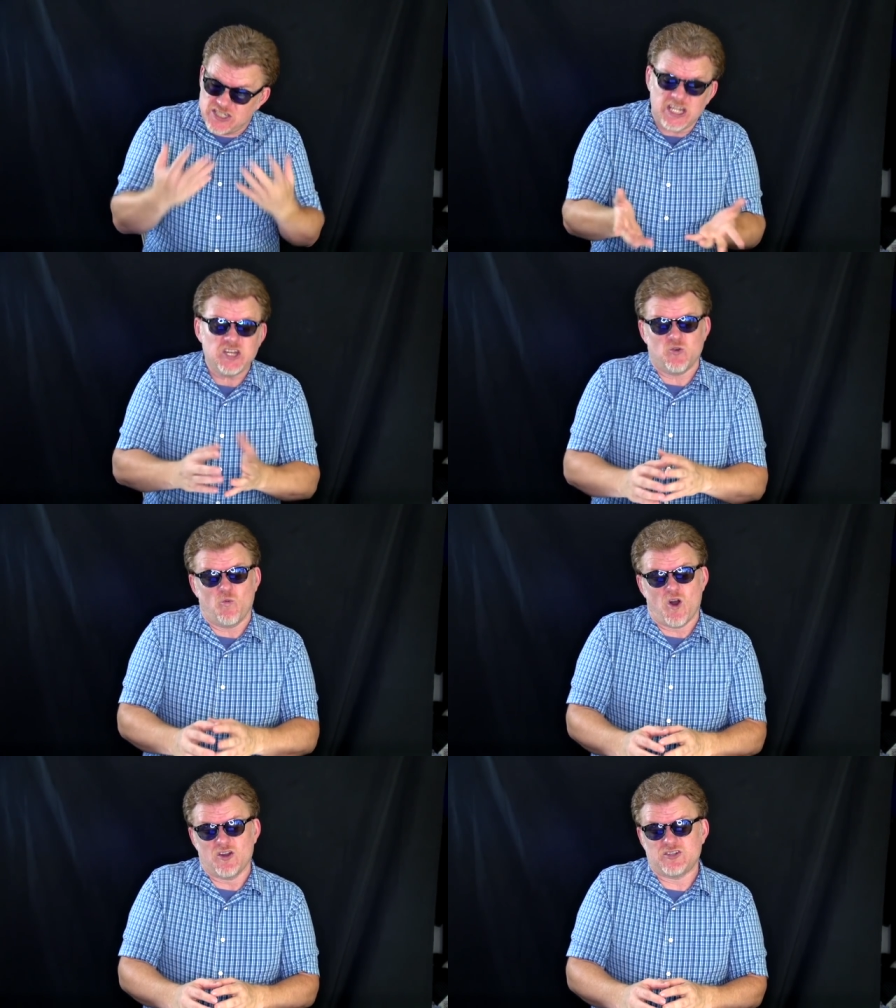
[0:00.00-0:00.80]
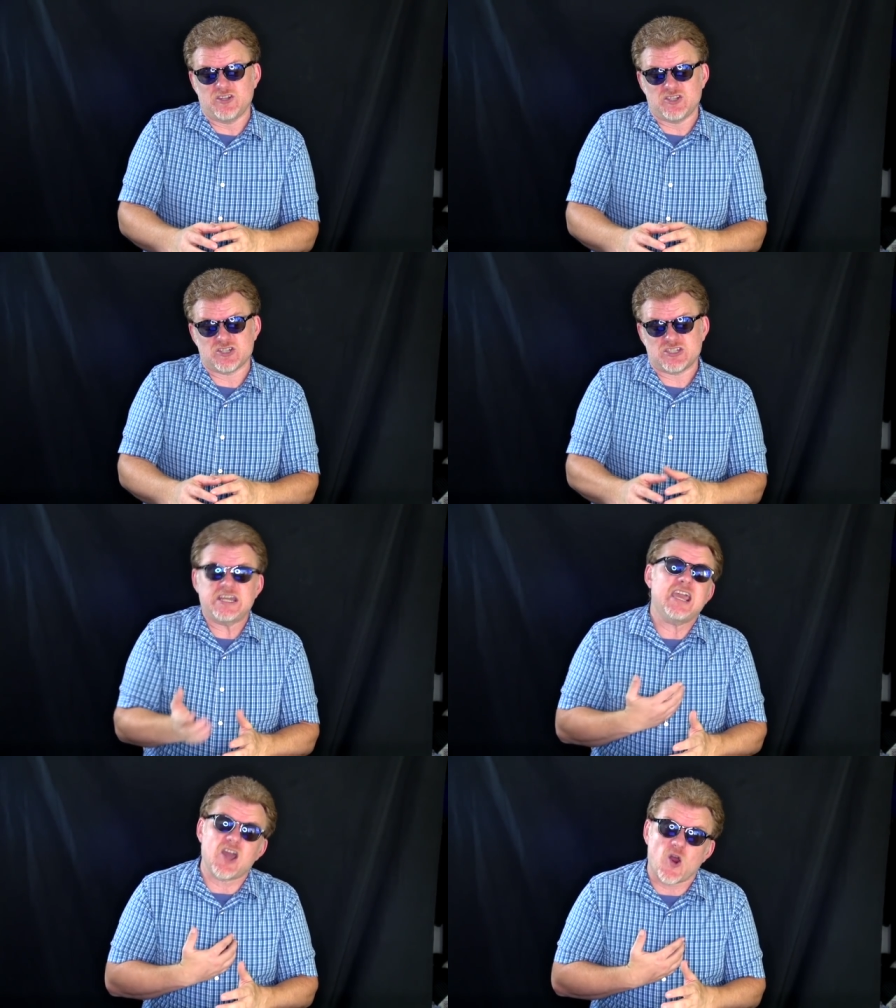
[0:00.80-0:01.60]
didn't want to just
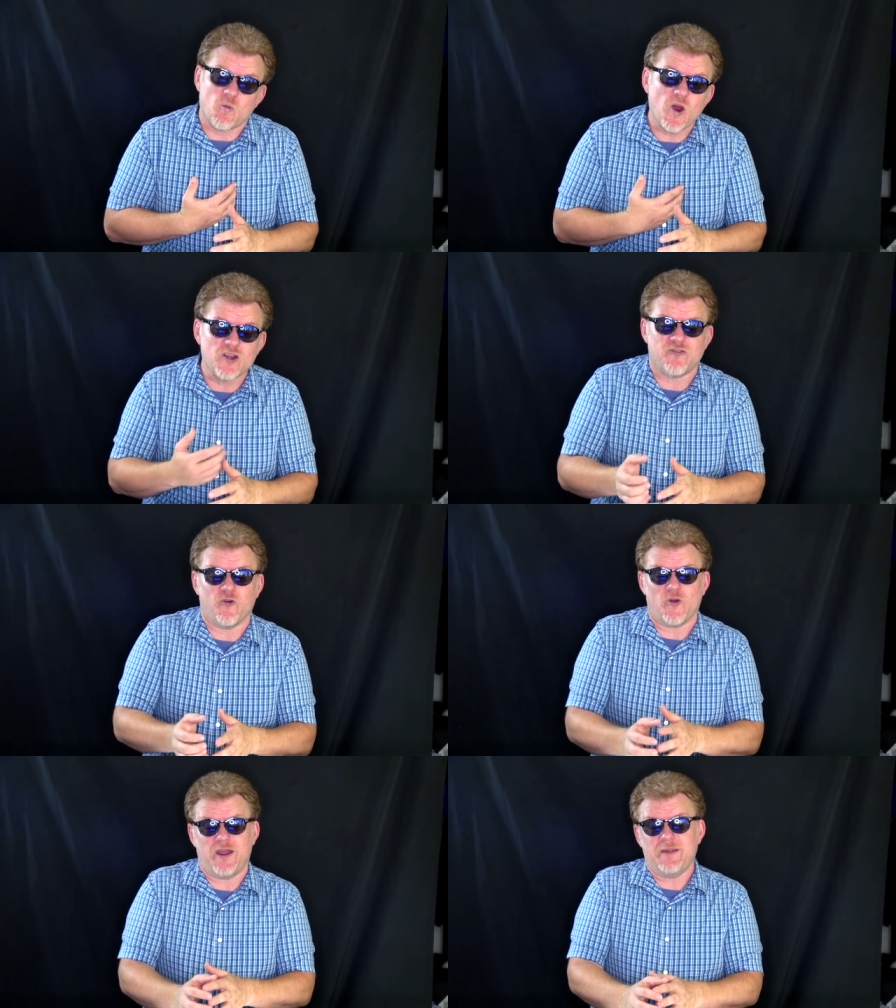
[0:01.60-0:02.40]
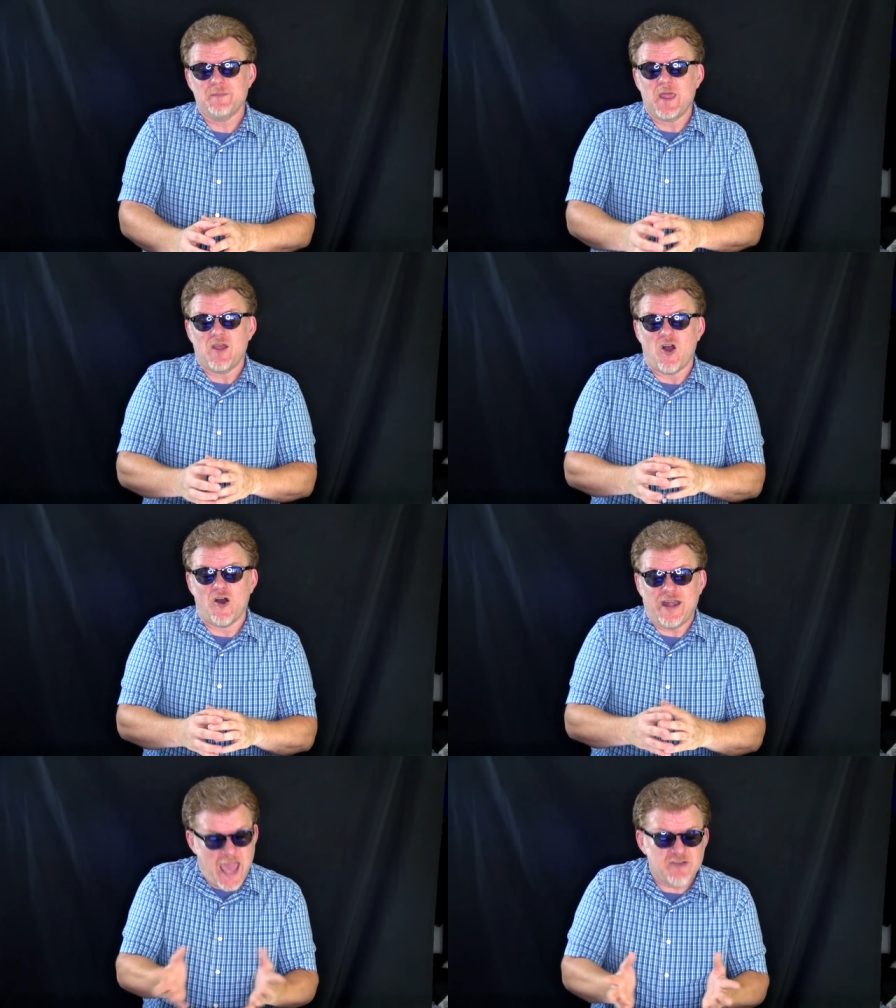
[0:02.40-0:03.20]
take our word for it
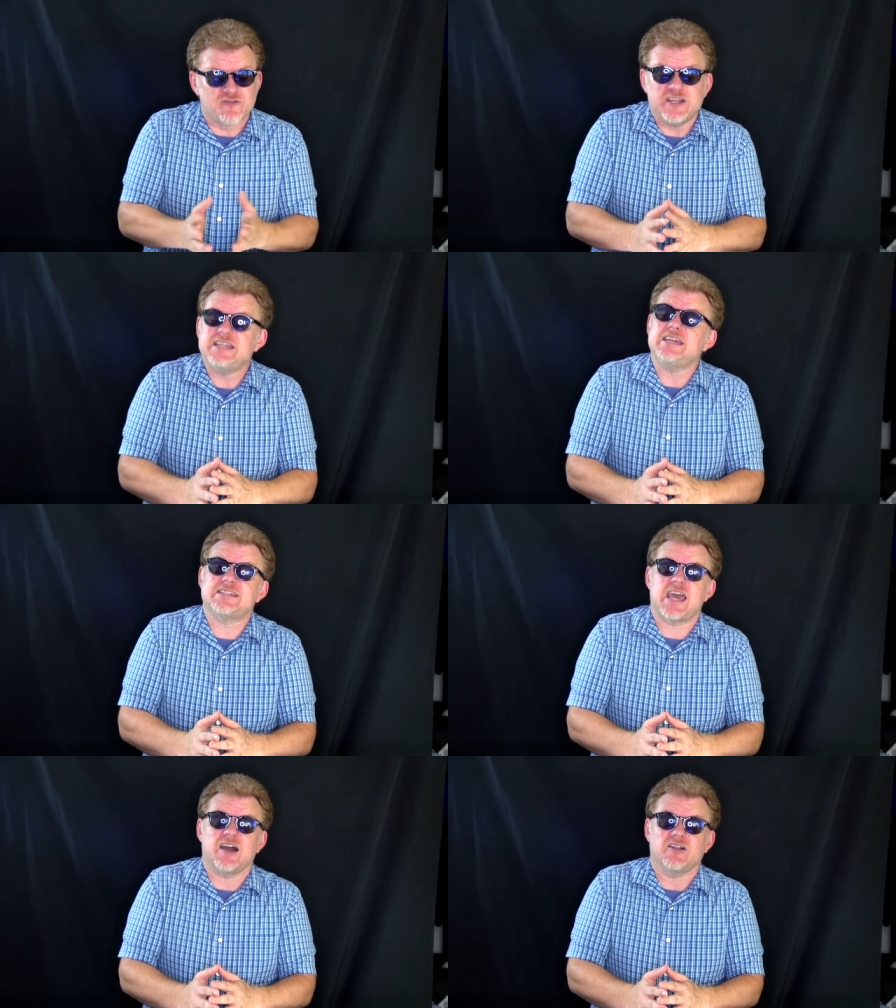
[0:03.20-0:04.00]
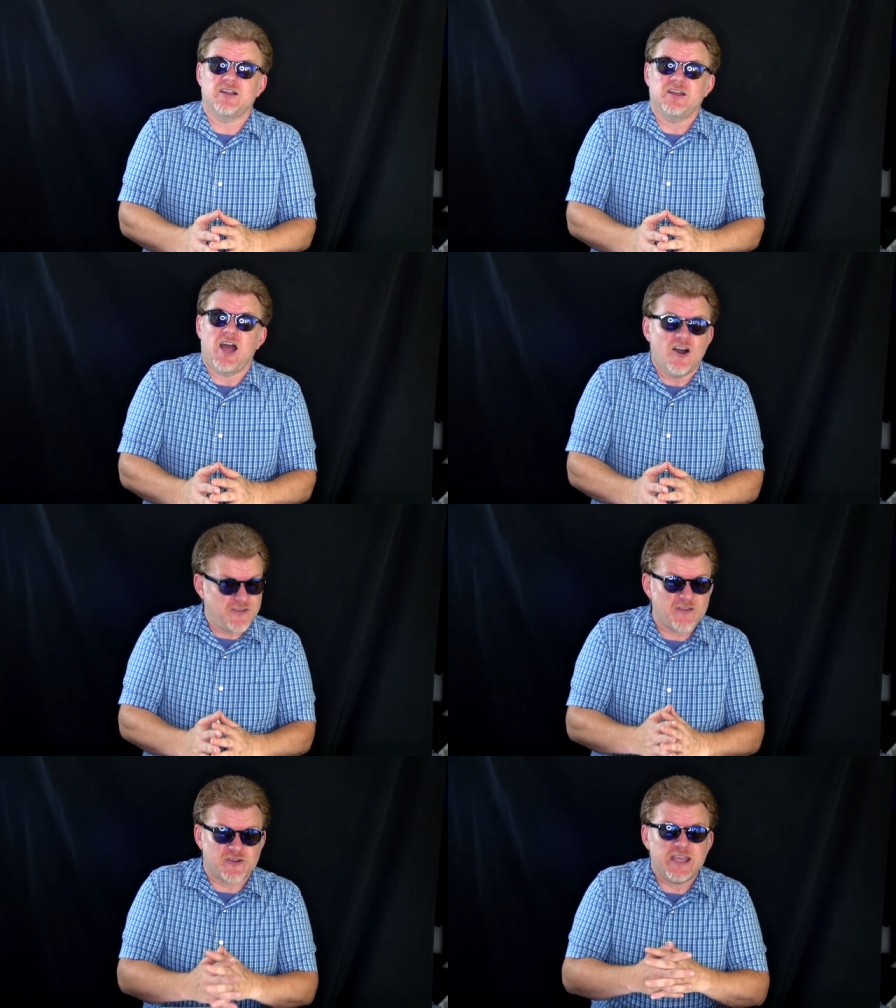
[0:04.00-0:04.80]
on every detail
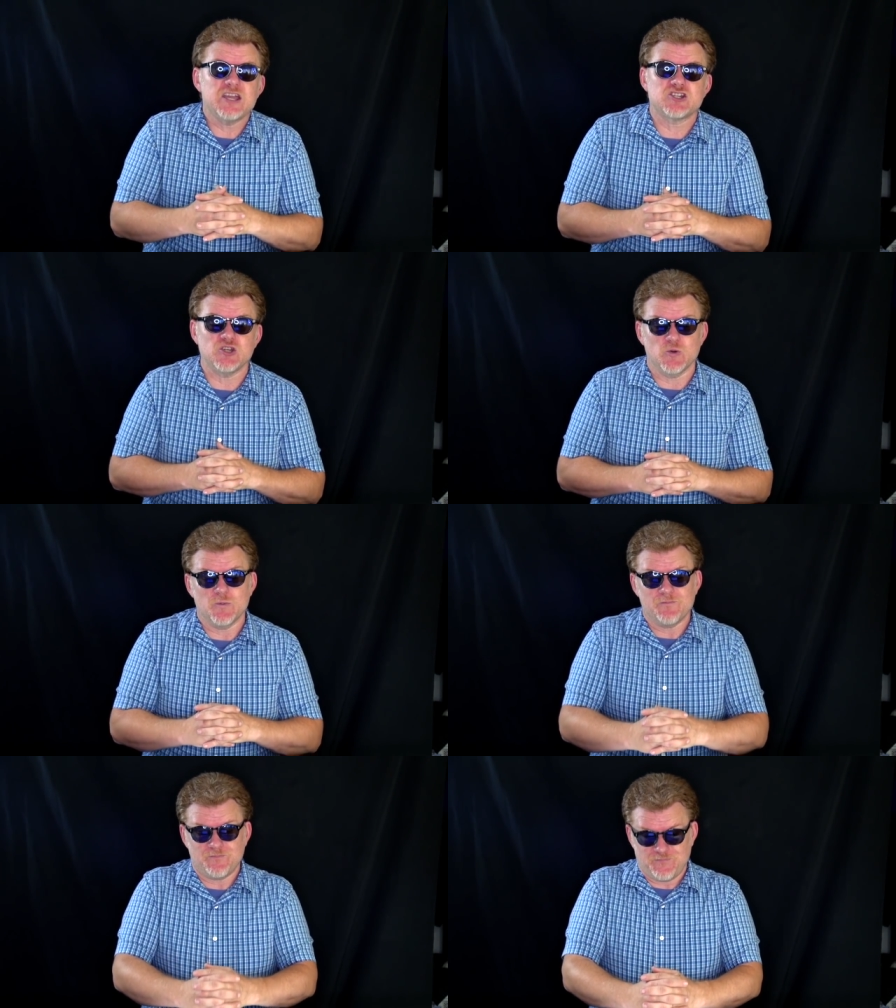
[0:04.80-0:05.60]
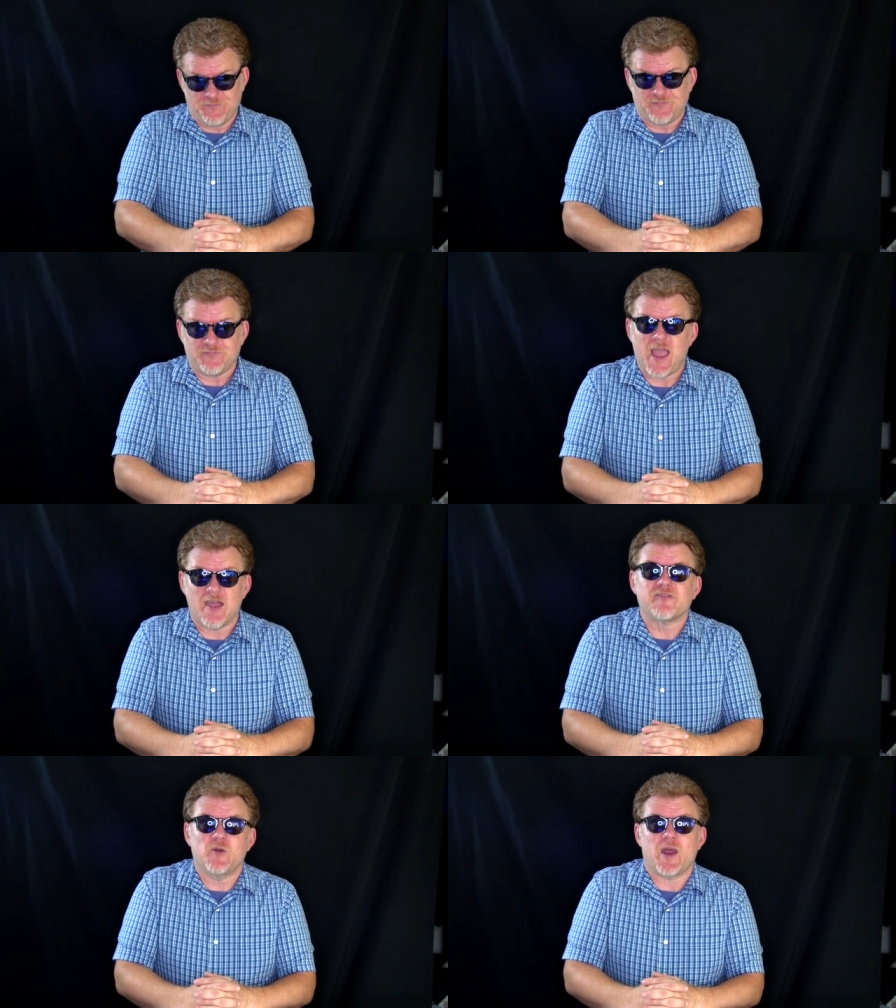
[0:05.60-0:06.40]
of every issue,
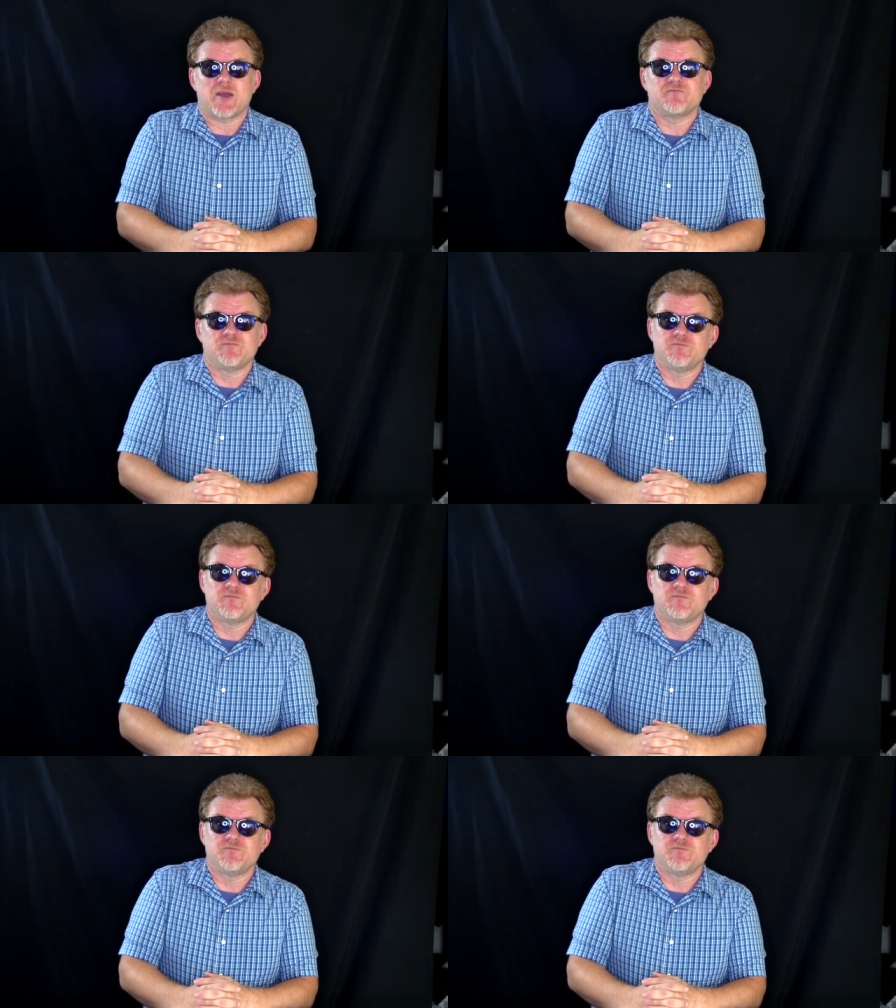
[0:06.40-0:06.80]
everywhere,